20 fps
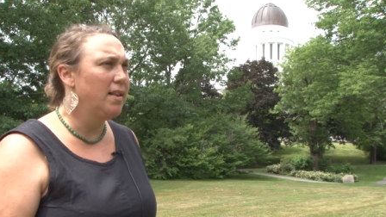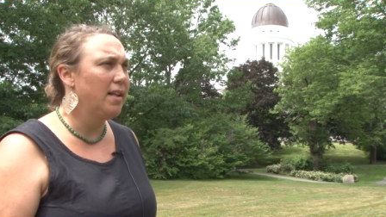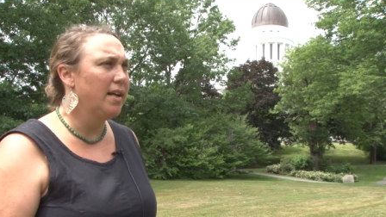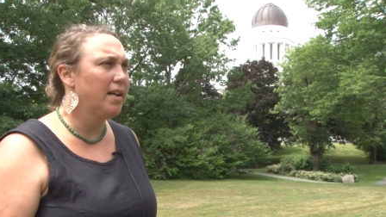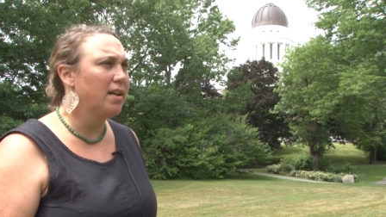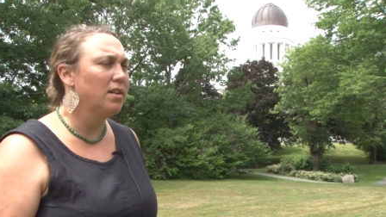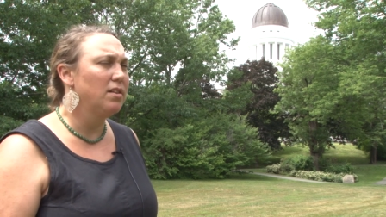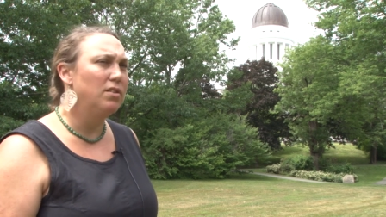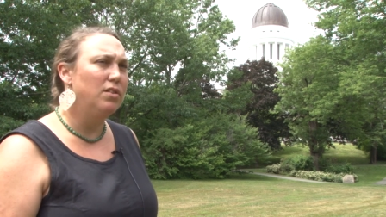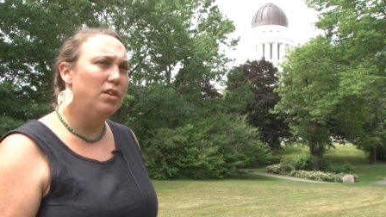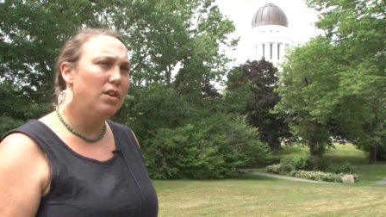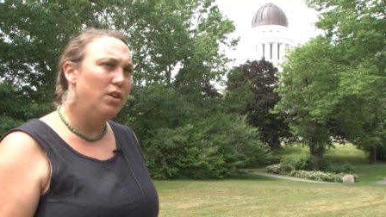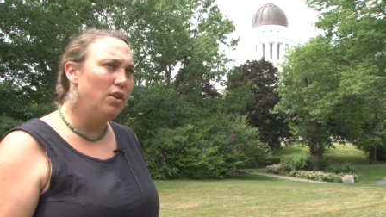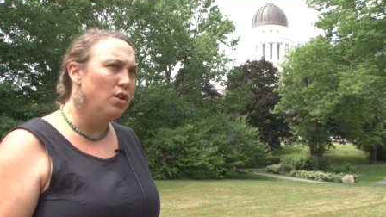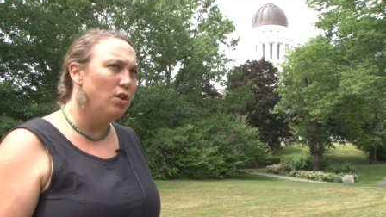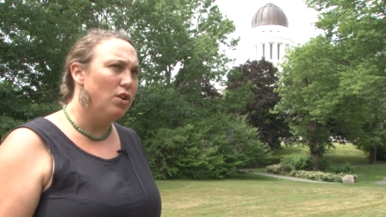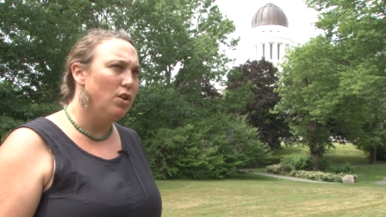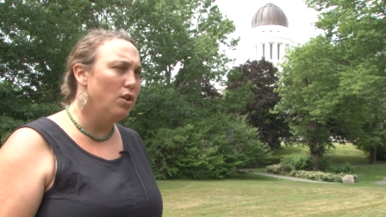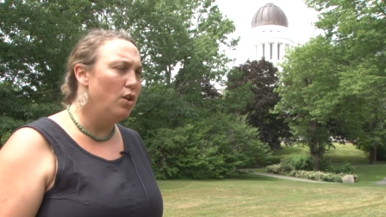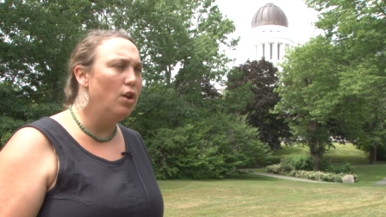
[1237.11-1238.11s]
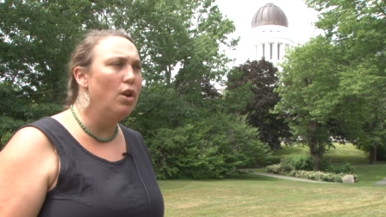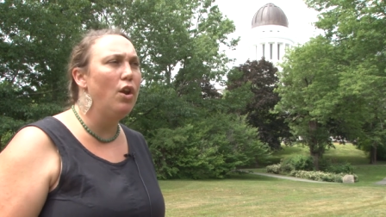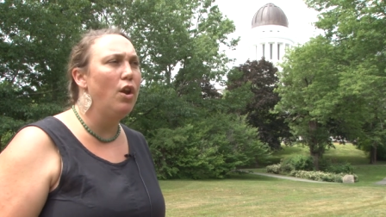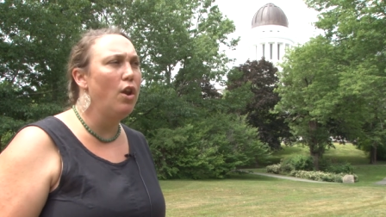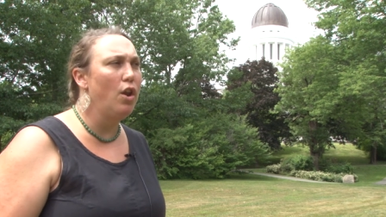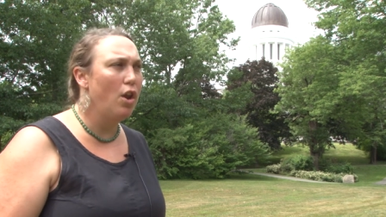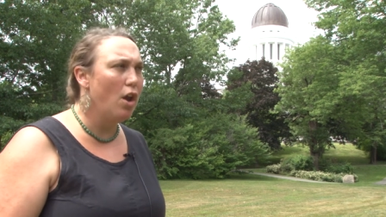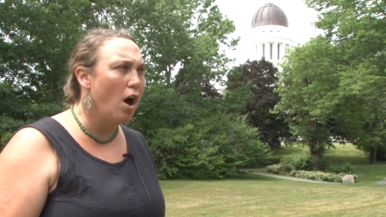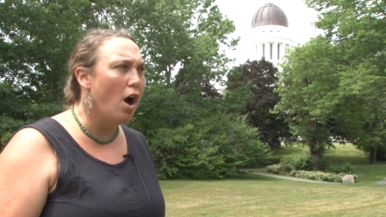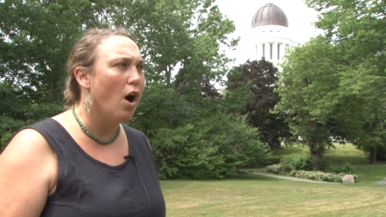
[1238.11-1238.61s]
Like,
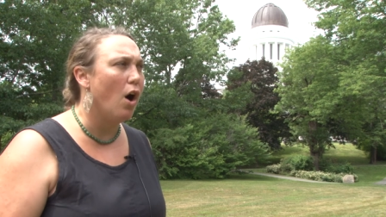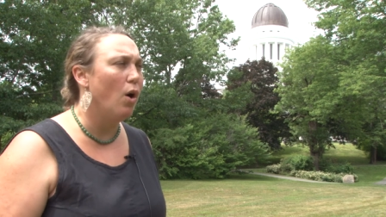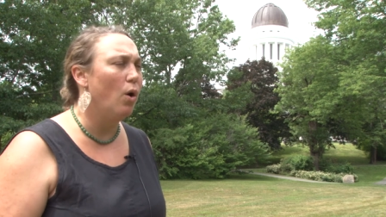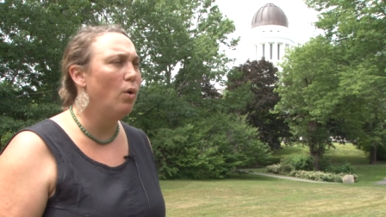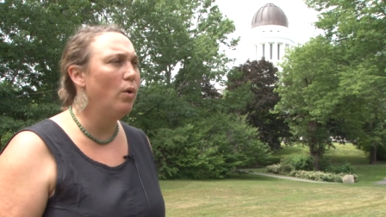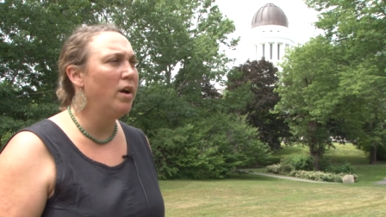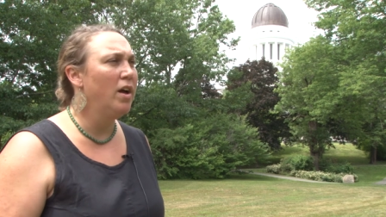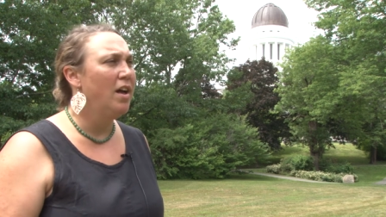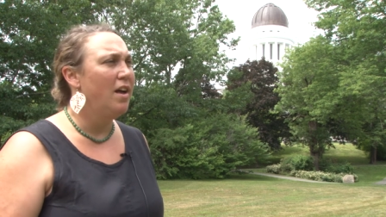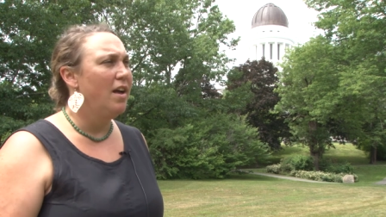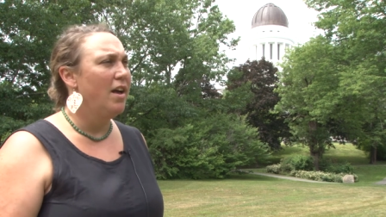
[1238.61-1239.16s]
no.